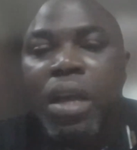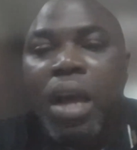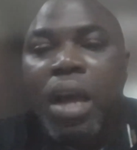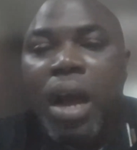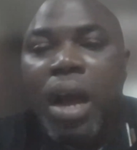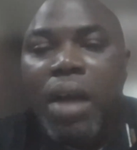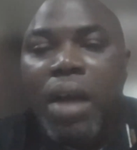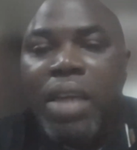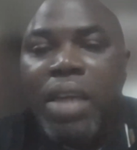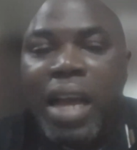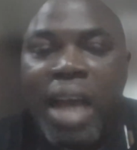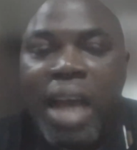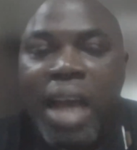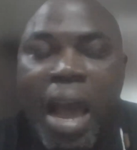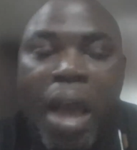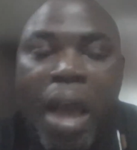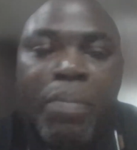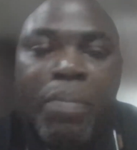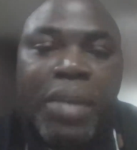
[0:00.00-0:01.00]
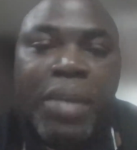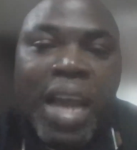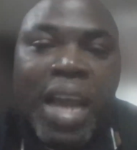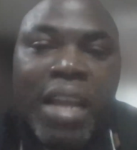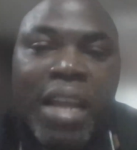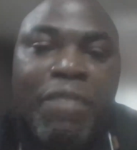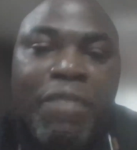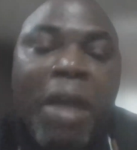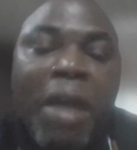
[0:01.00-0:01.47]
uh, that can help in
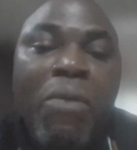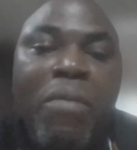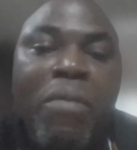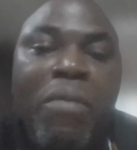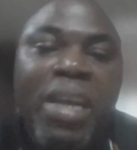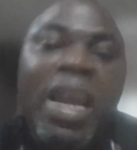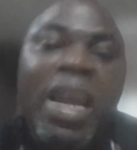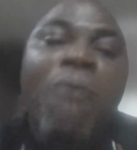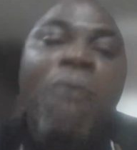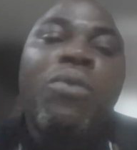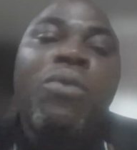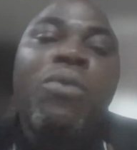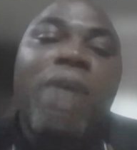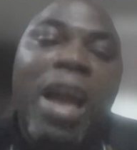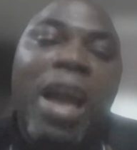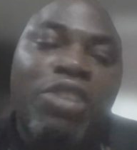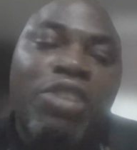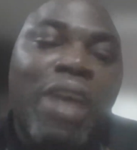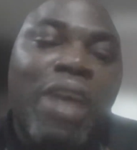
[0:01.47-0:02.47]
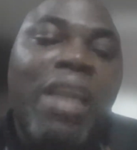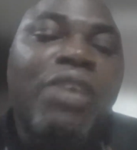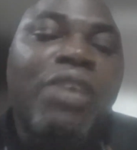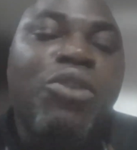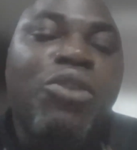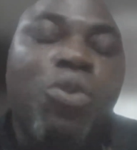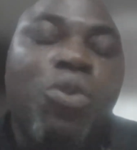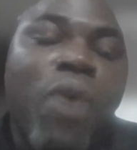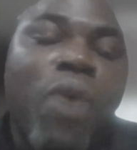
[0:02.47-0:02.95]
identify women that will actually
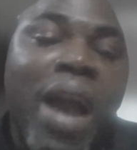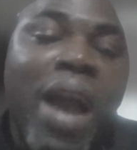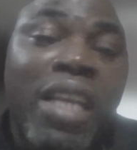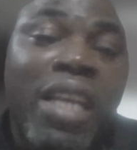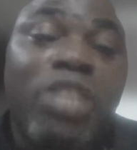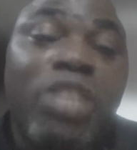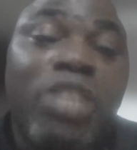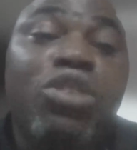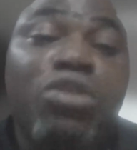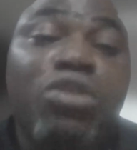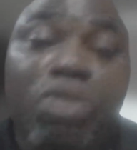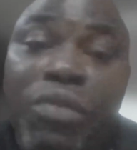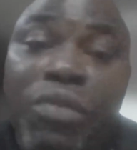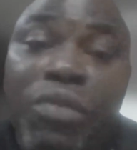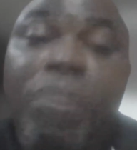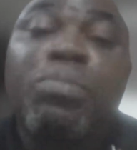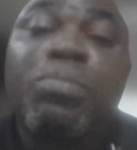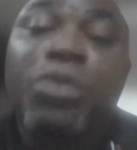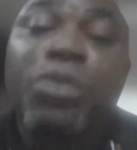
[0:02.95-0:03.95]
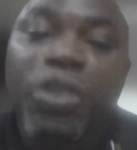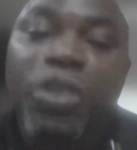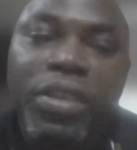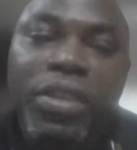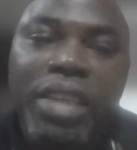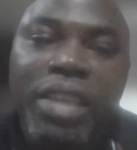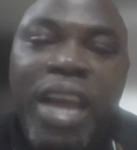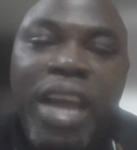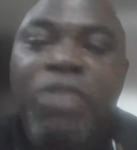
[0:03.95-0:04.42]
require the use of the
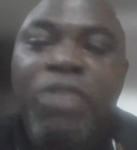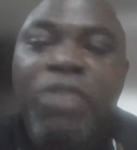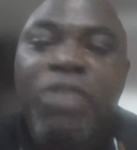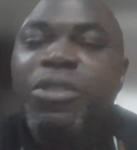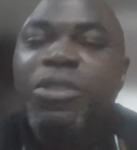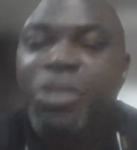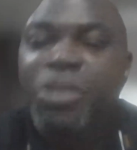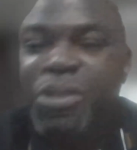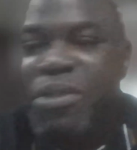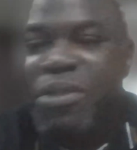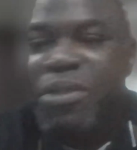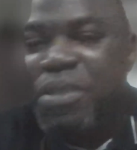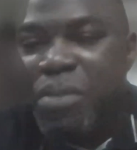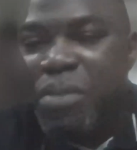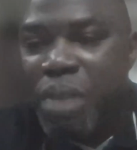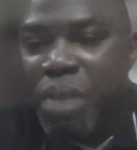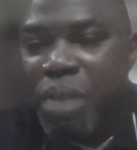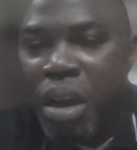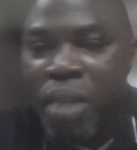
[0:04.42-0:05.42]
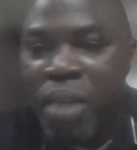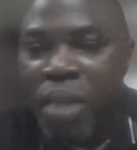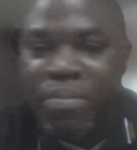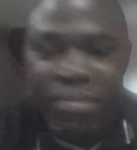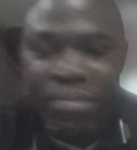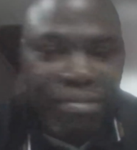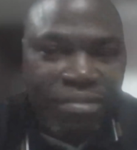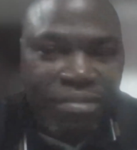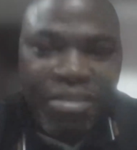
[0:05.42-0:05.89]
product. I don't want to
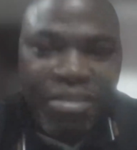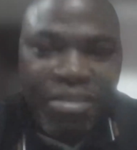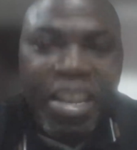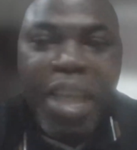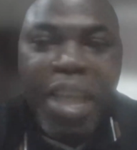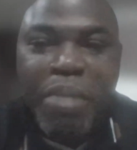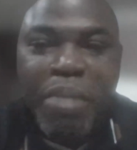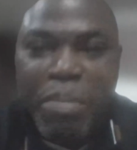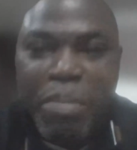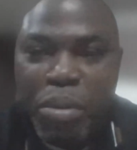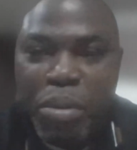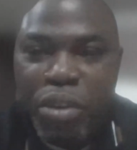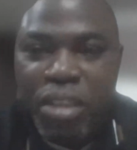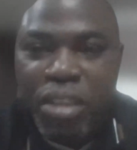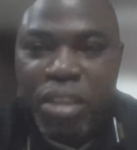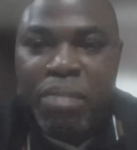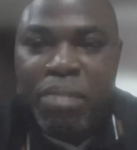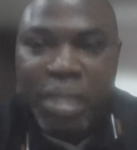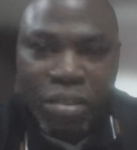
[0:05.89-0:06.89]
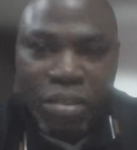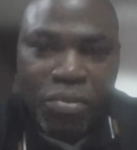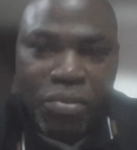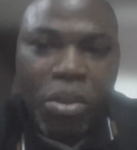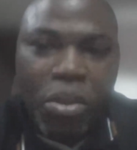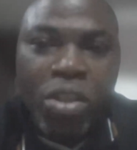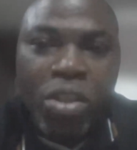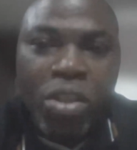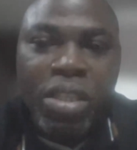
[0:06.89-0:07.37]
um, name the product, but of
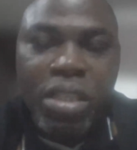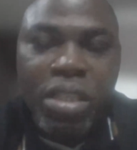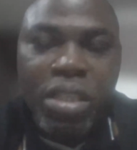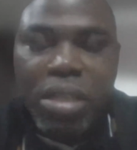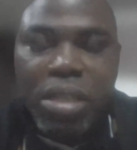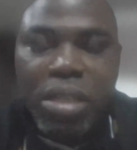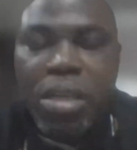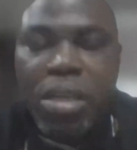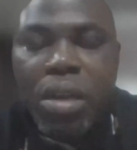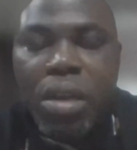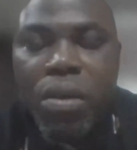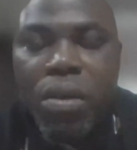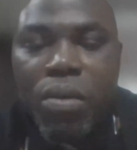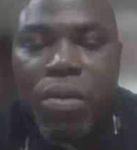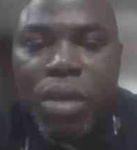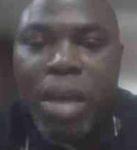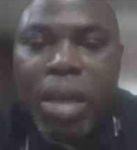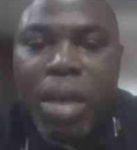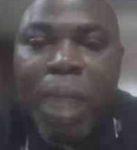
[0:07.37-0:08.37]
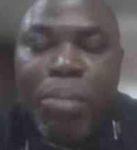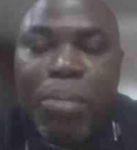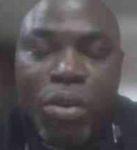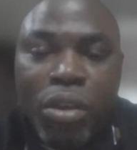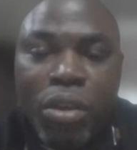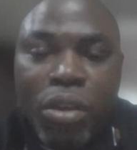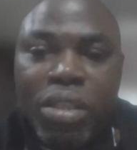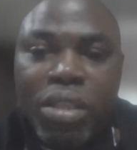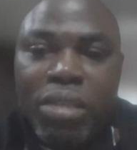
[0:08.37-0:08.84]
course, that
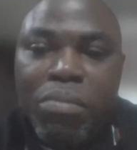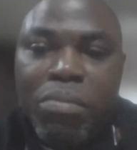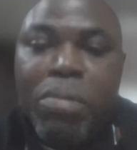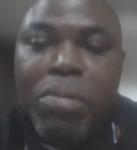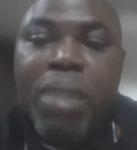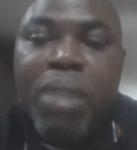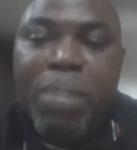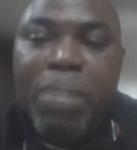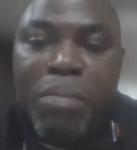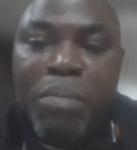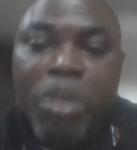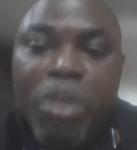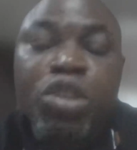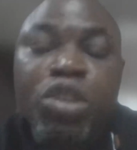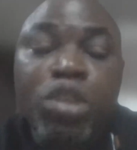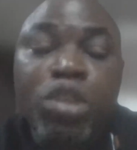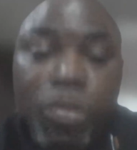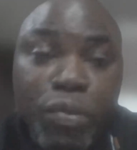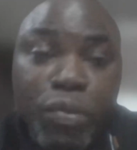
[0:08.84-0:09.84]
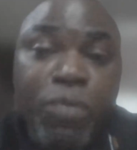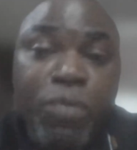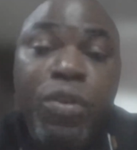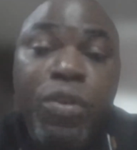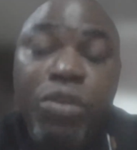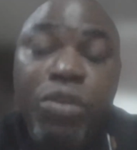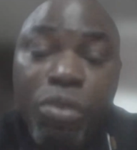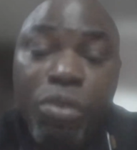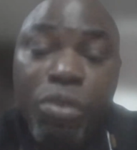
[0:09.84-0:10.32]
product may be much useful
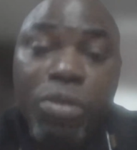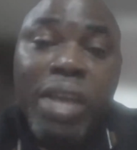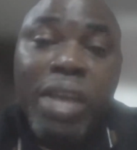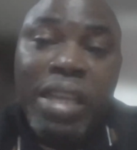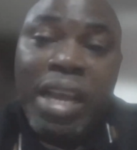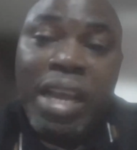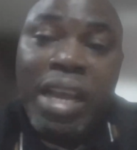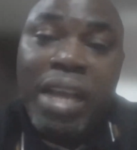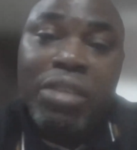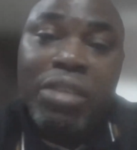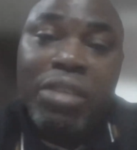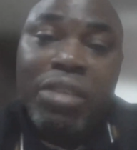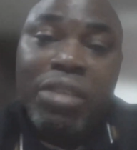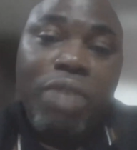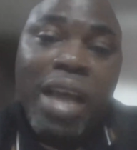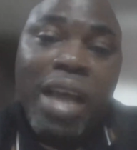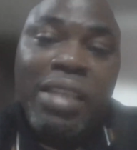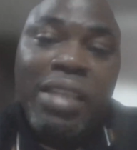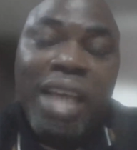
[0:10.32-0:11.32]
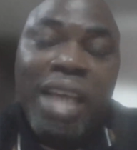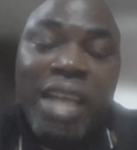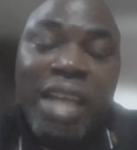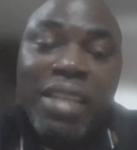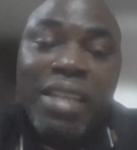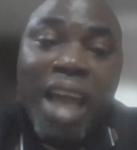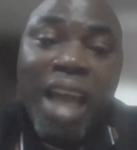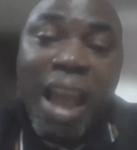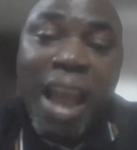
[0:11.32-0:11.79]
for those that are categorized
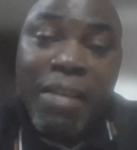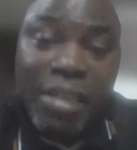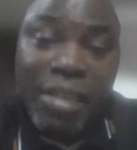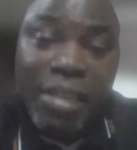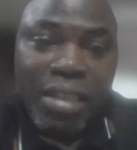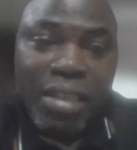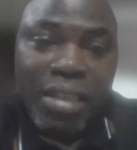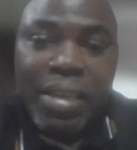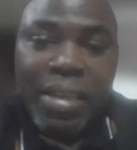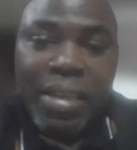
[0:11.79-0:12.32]
as high risk